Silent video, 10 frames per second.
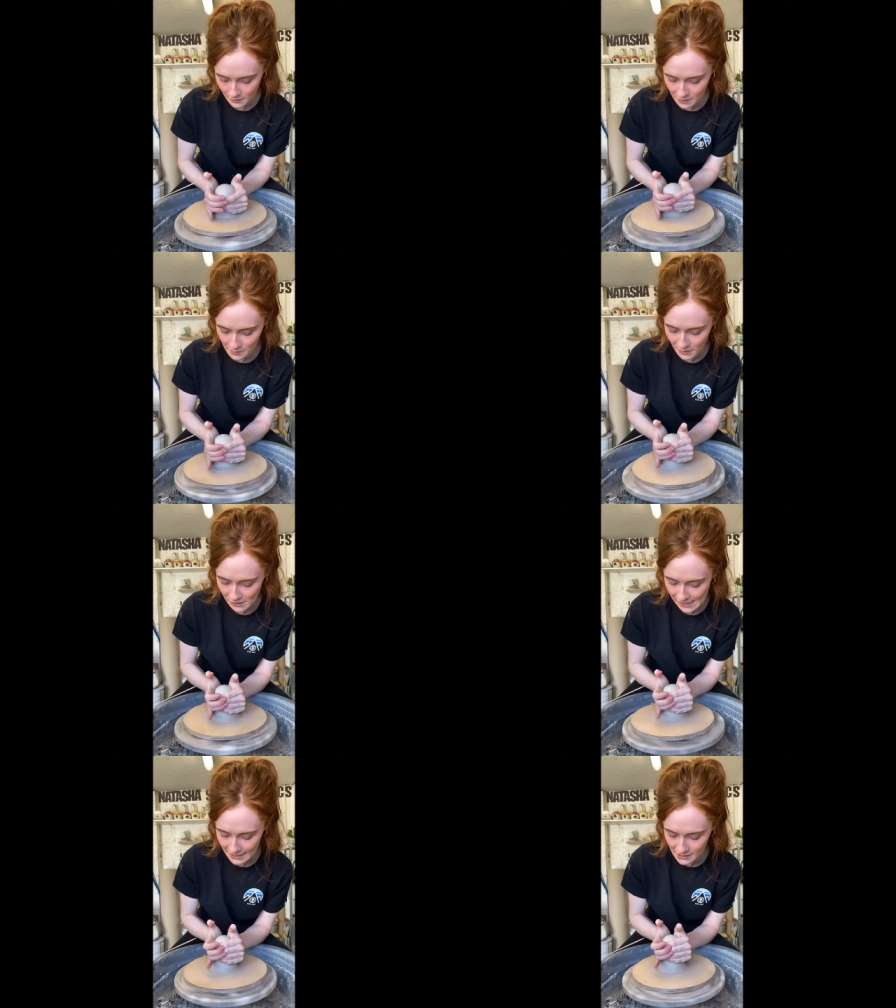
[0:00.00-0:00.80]
So my
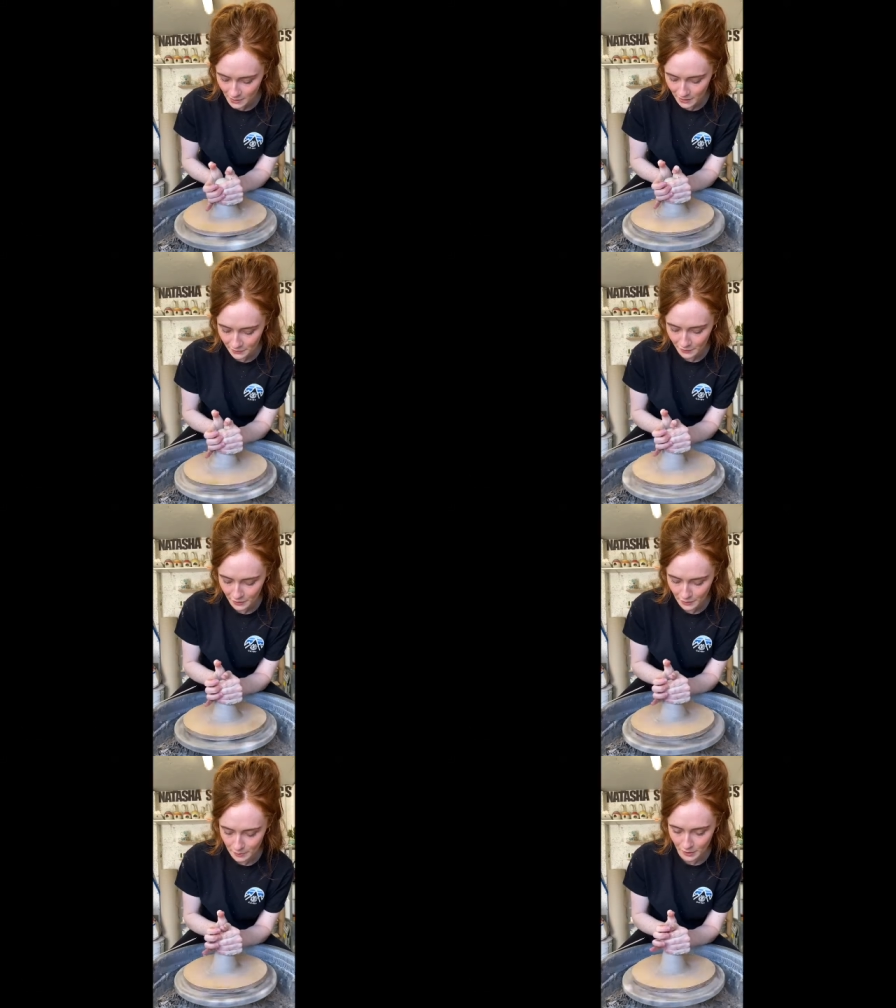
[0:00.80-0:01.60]
clay is quite
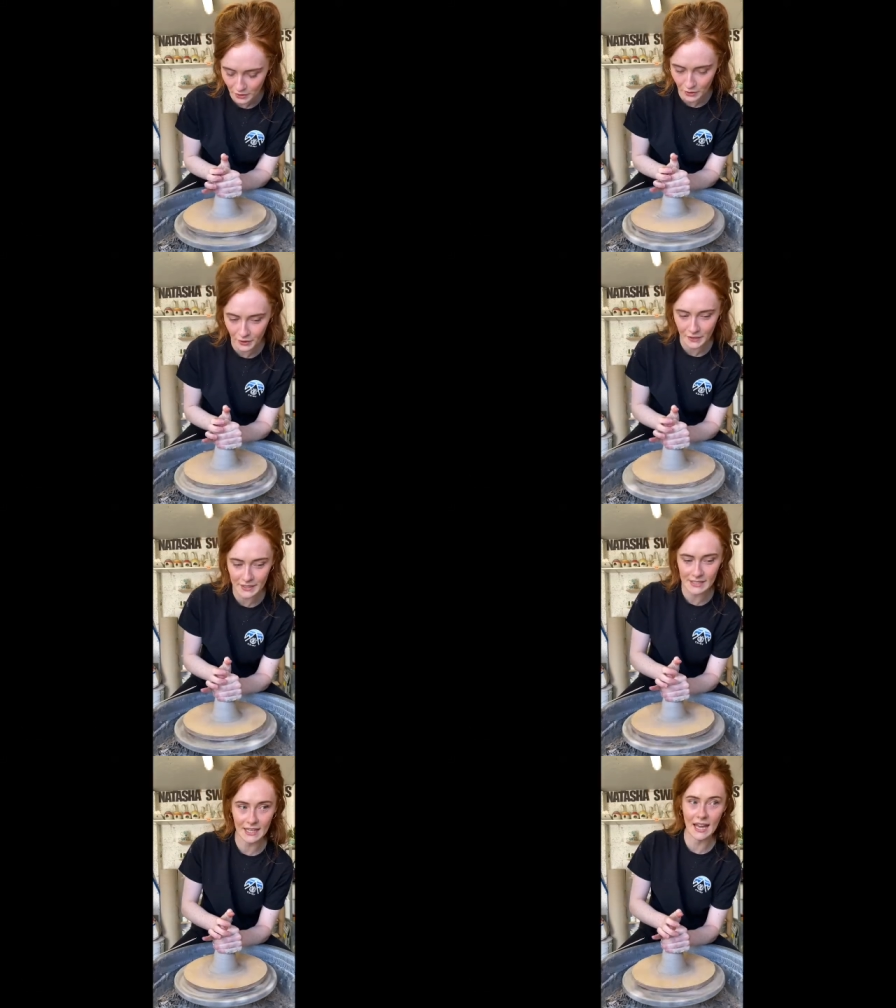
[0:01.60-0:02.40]
firm because
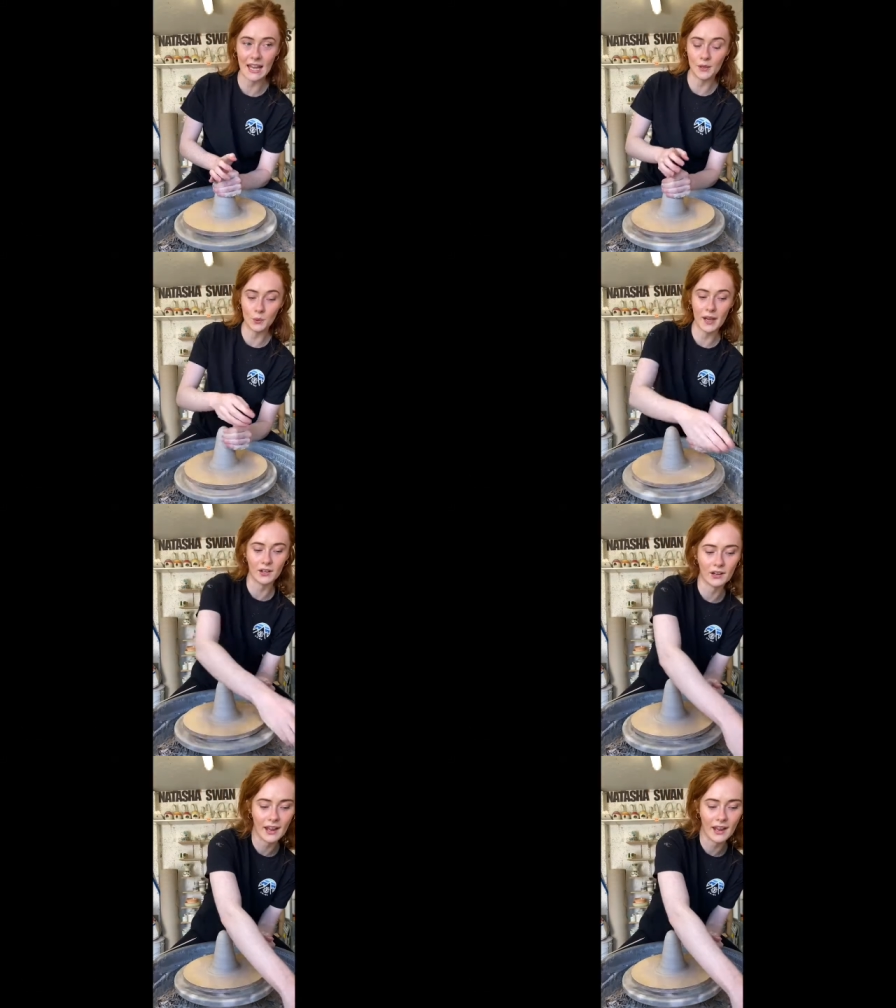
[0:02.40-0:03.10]
I had weighed out